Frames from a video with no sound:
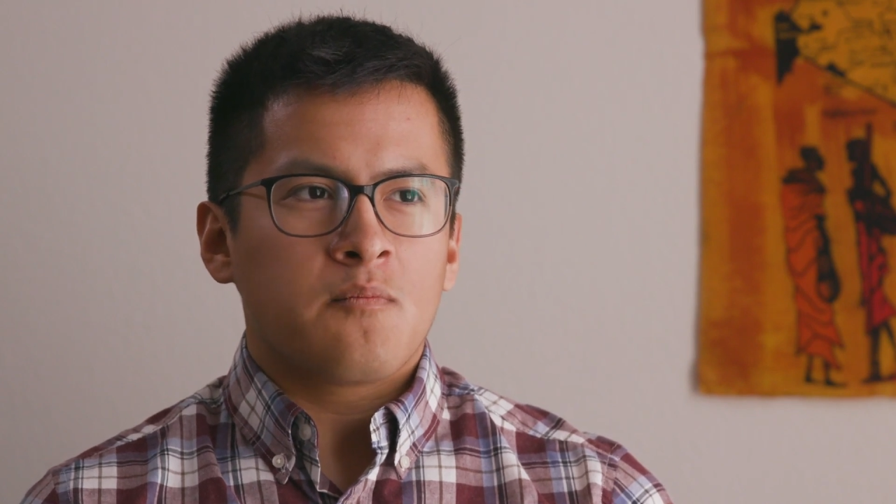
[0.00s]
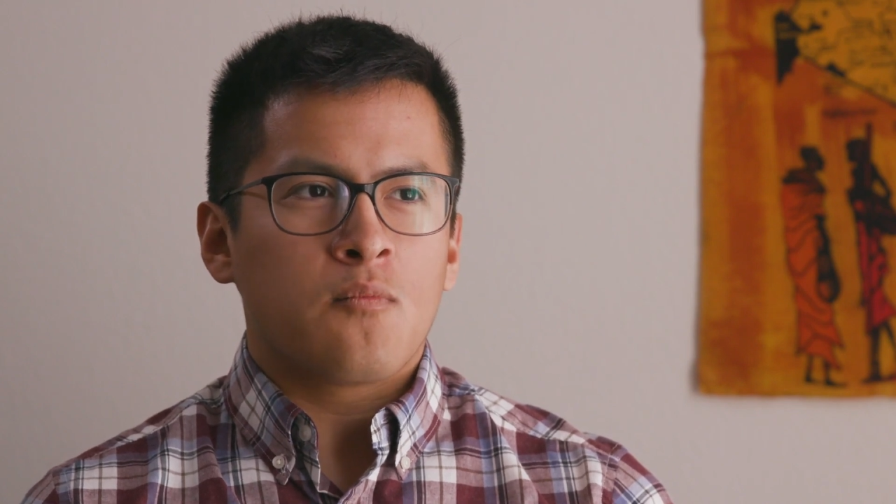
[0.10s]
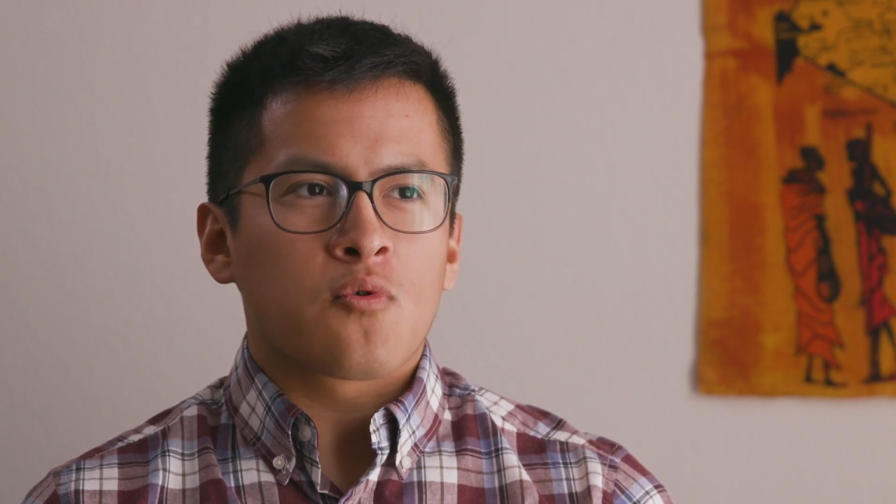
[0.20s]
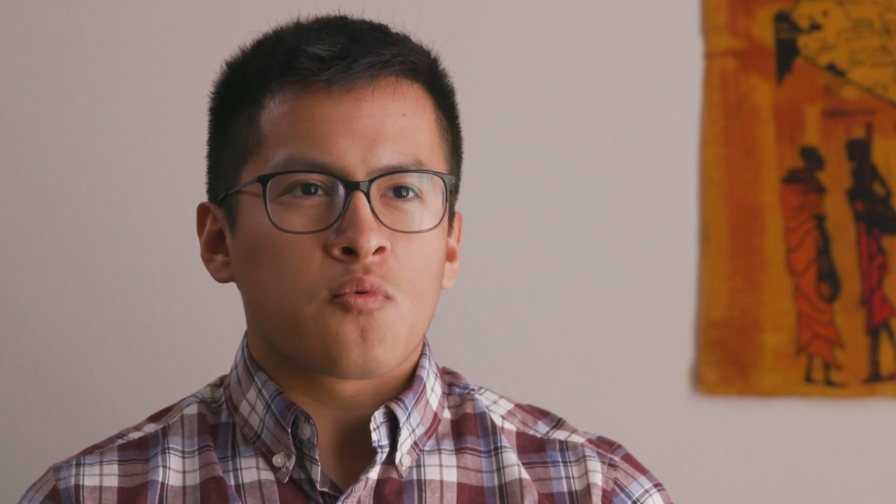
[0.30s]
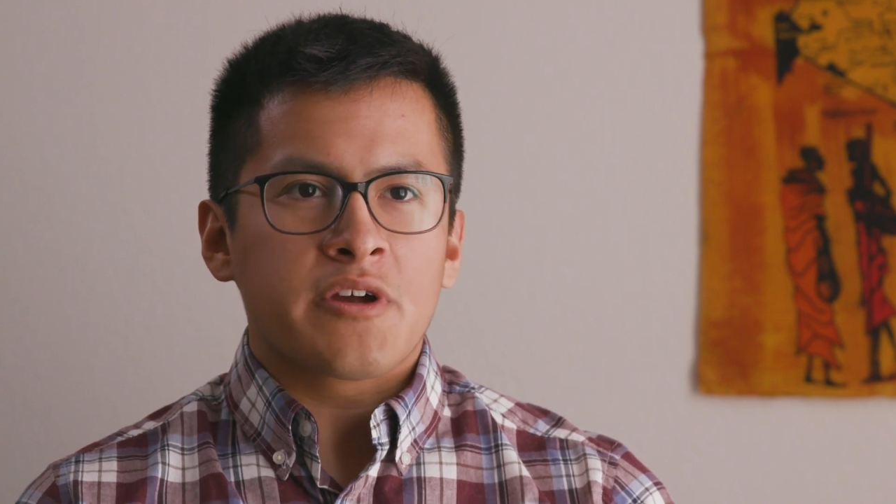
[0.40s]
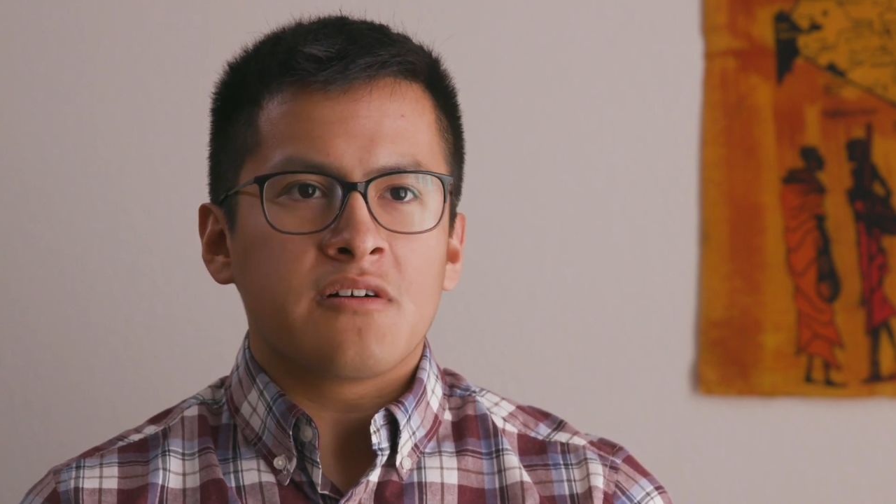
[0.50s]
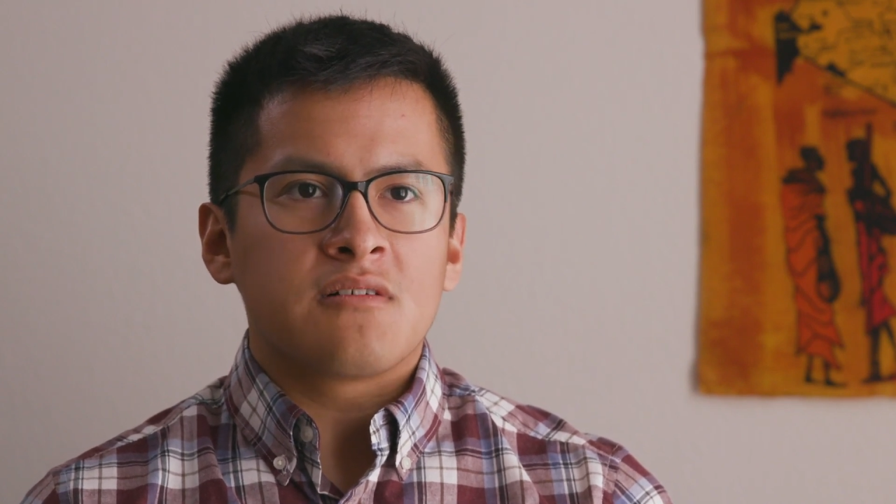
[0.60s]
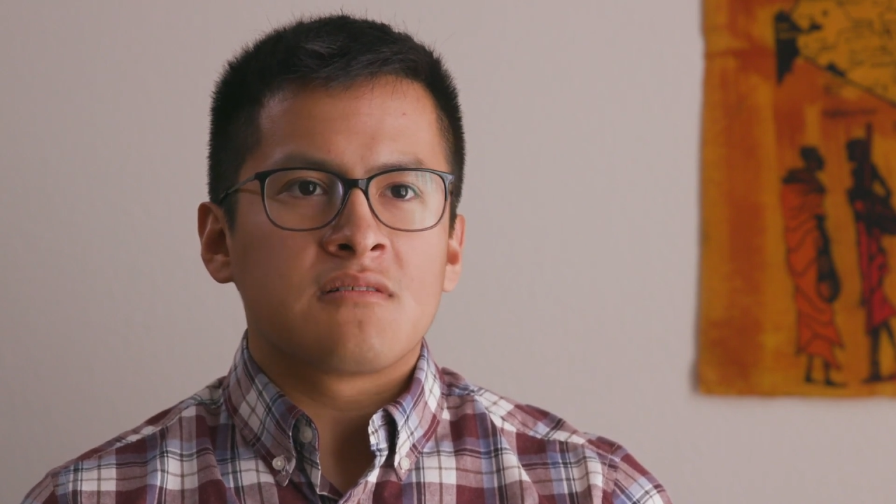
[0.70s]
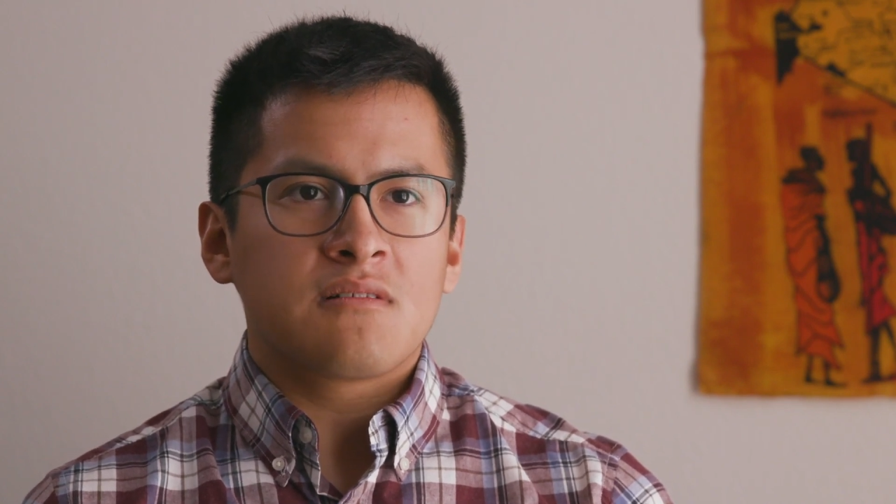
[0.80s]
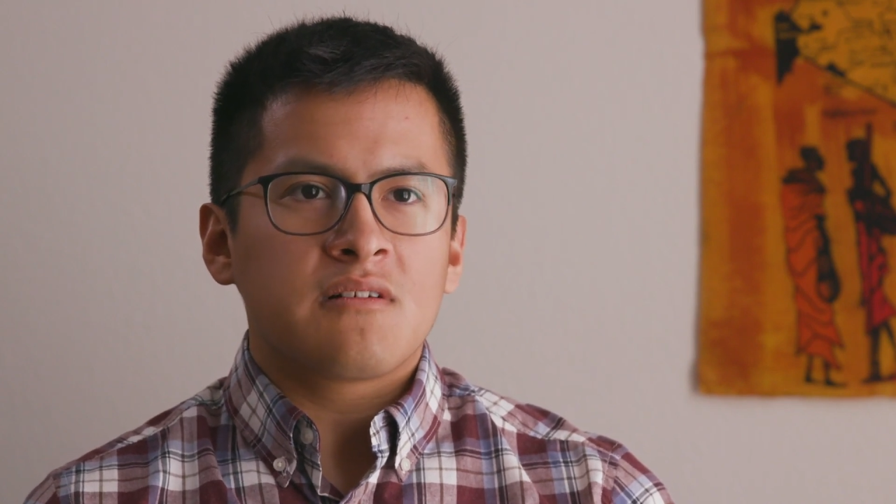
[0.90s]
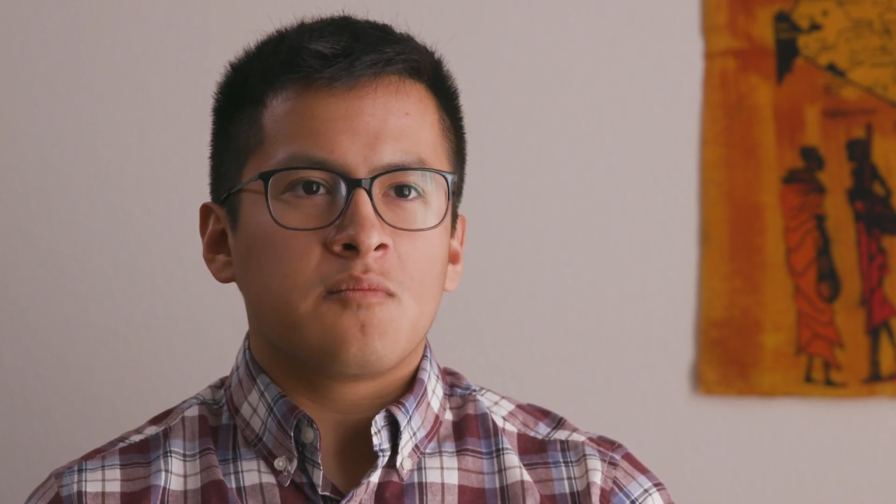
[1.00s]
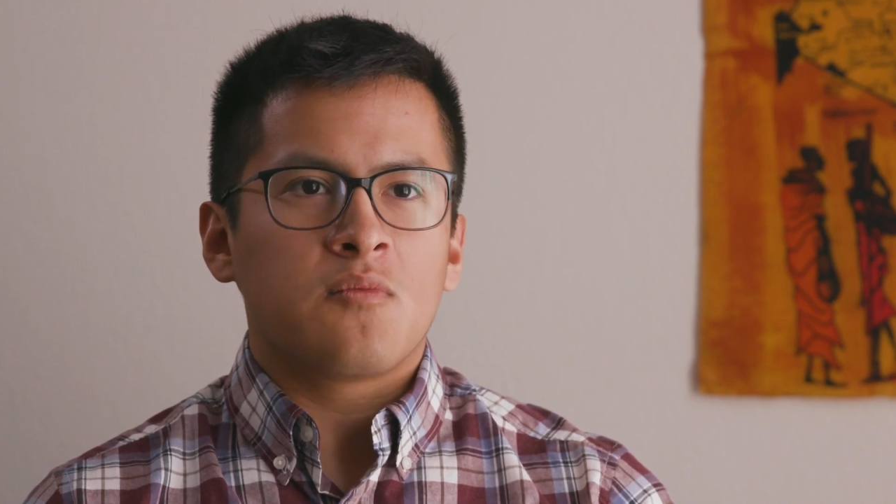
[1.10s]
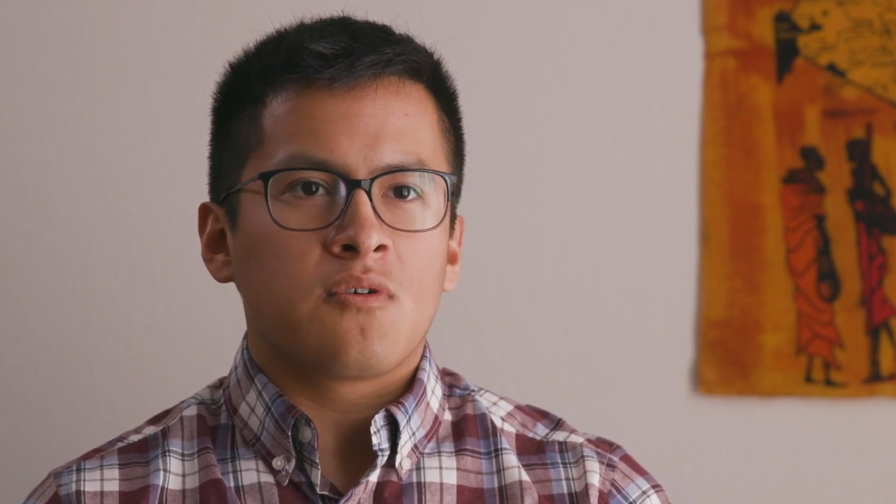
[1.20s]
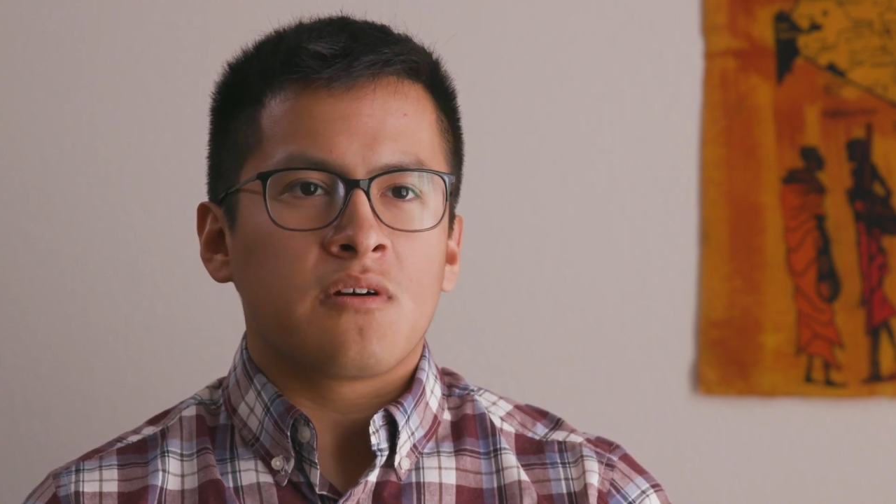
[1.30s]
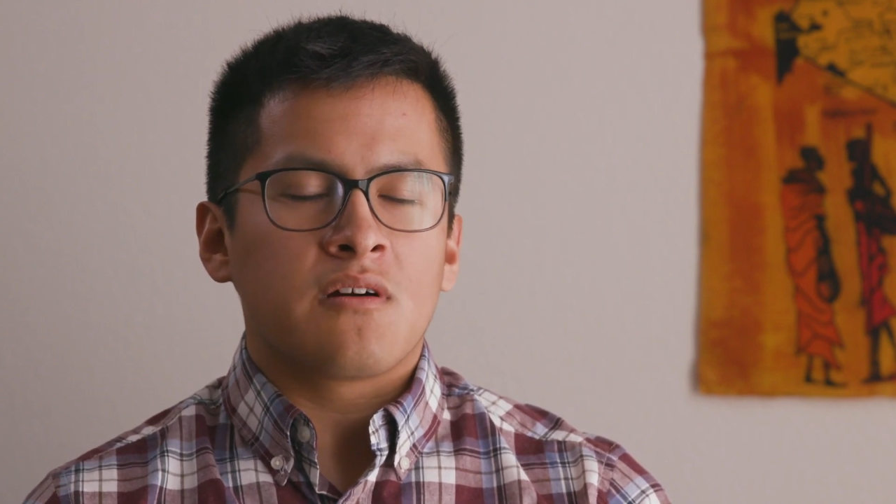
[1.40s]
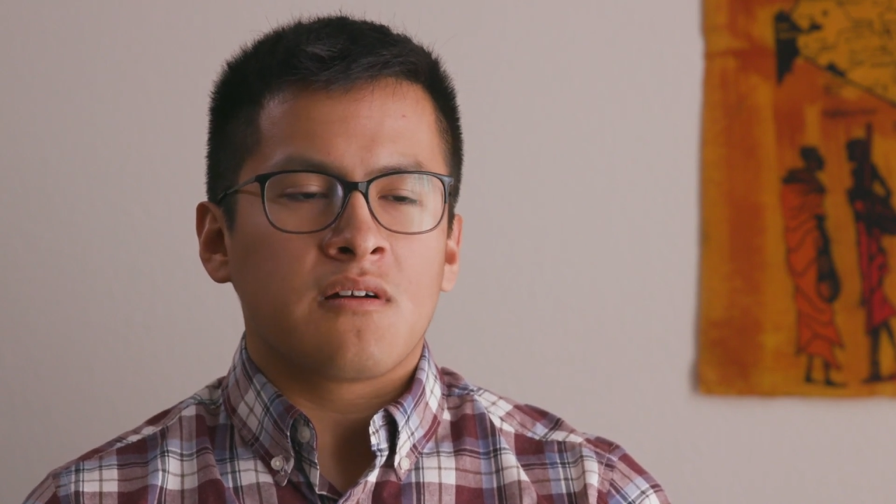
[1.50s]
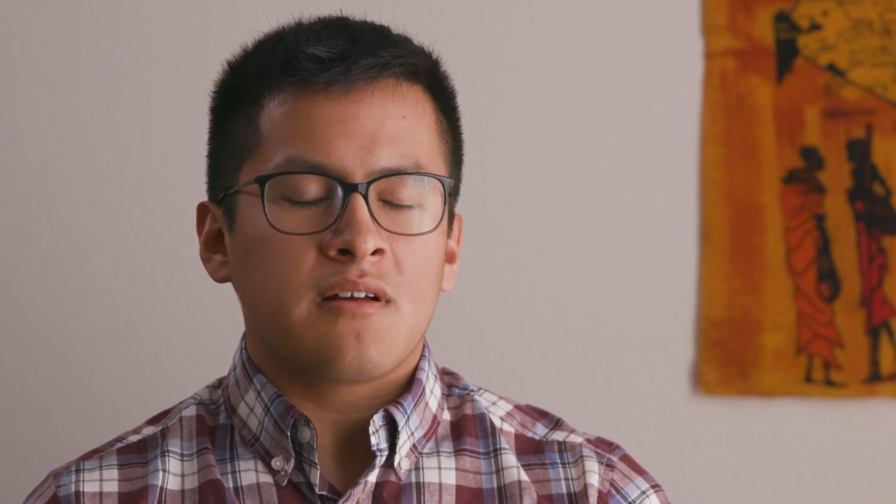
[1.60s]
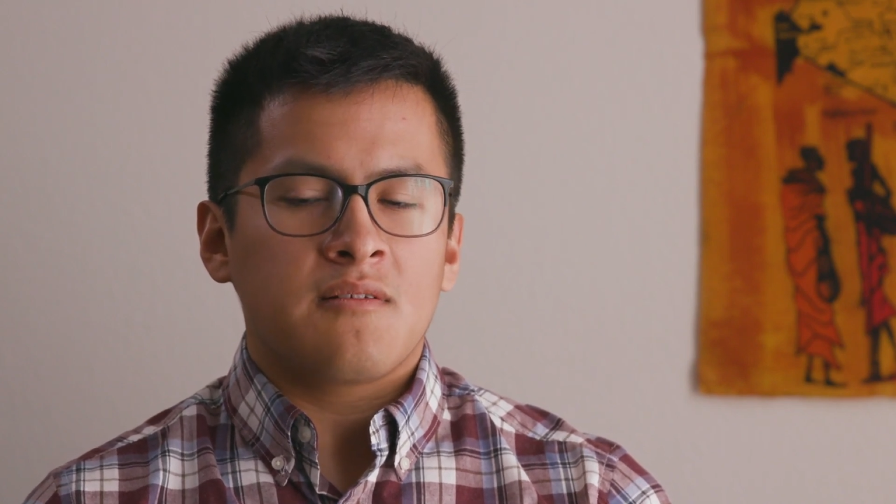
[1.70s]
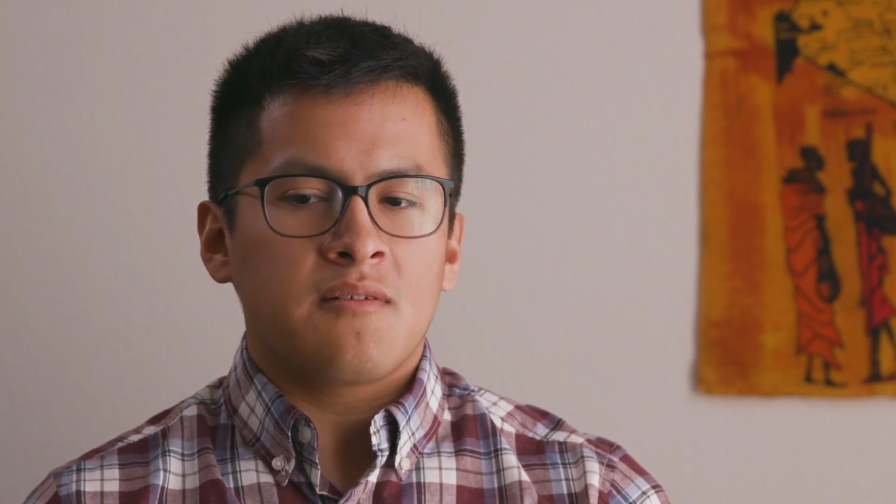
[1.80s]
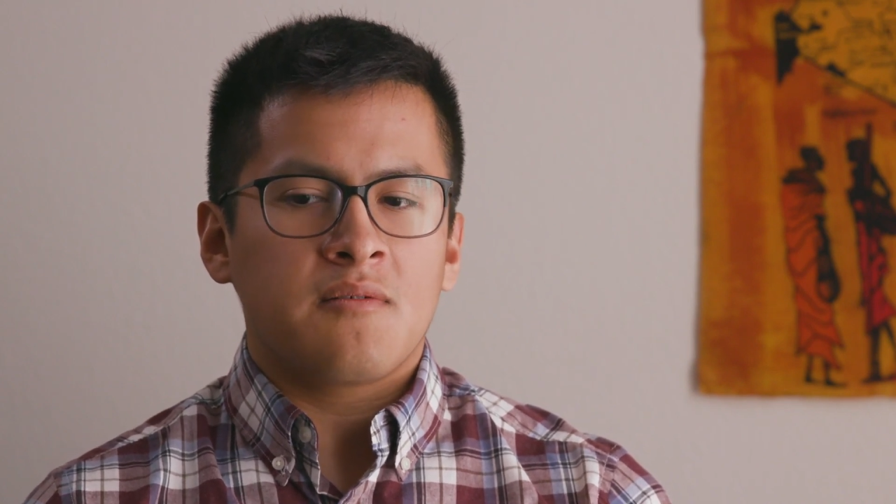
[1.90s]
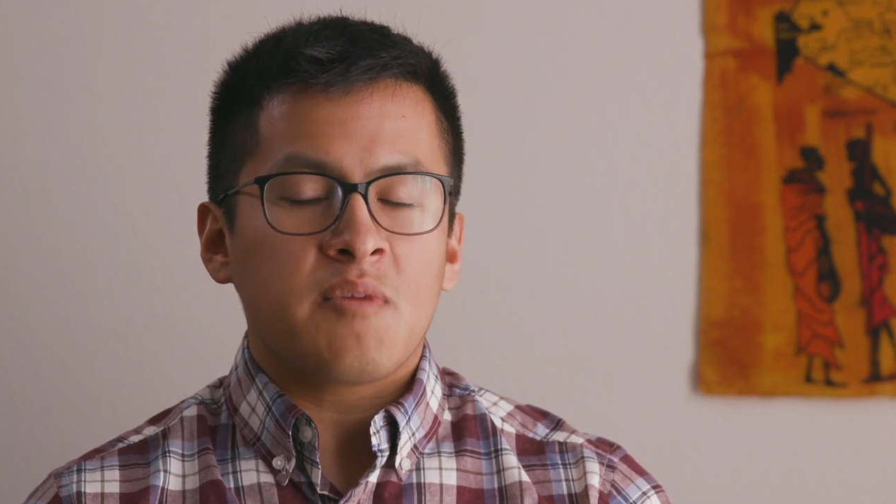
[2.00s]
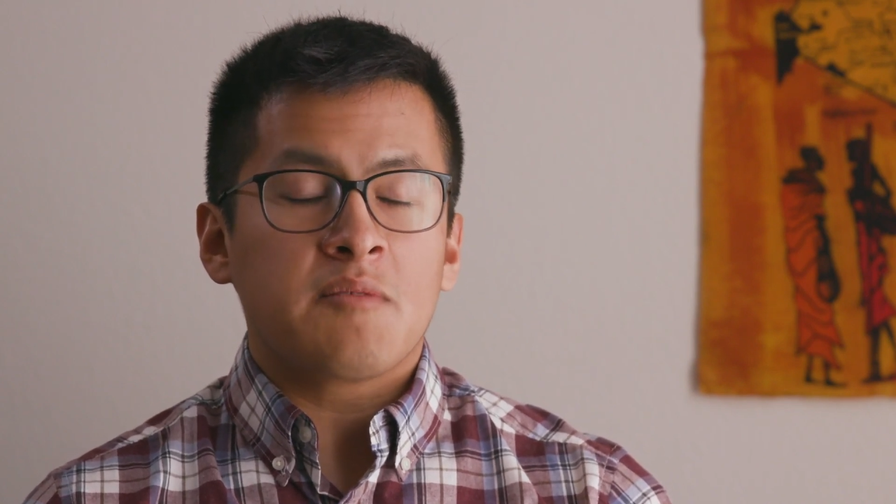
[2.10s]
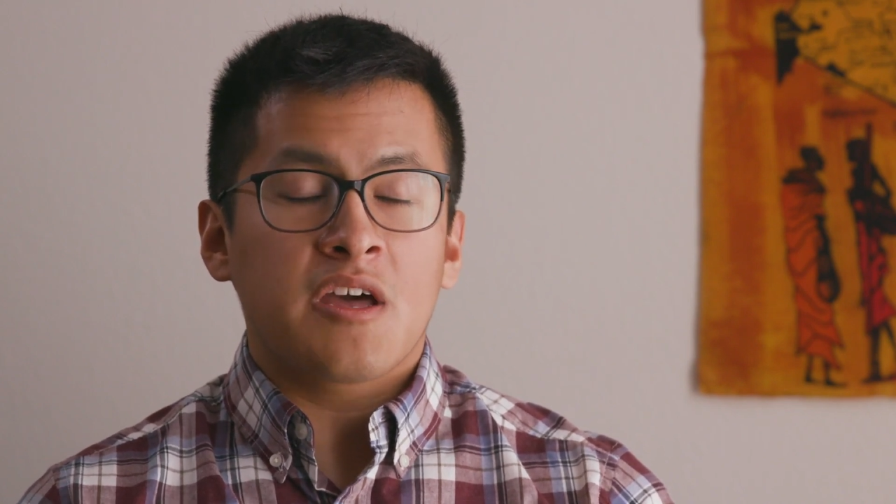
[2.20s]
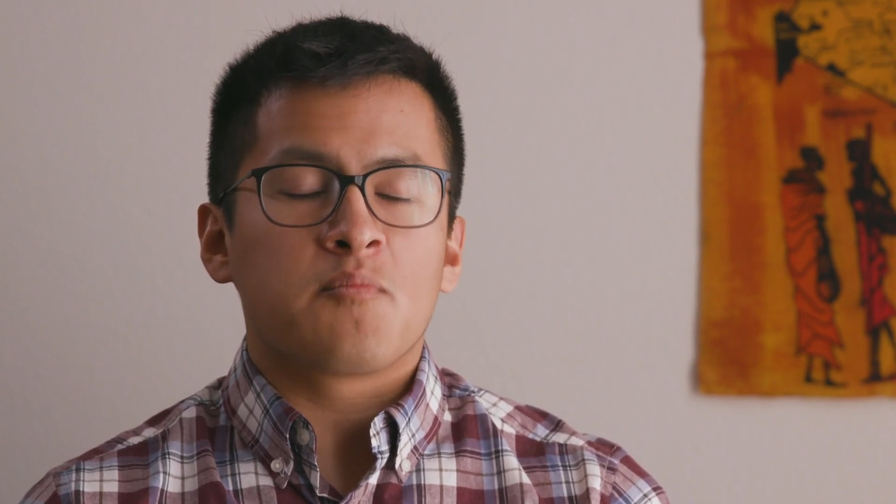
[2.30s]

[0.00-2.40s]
more real and more made me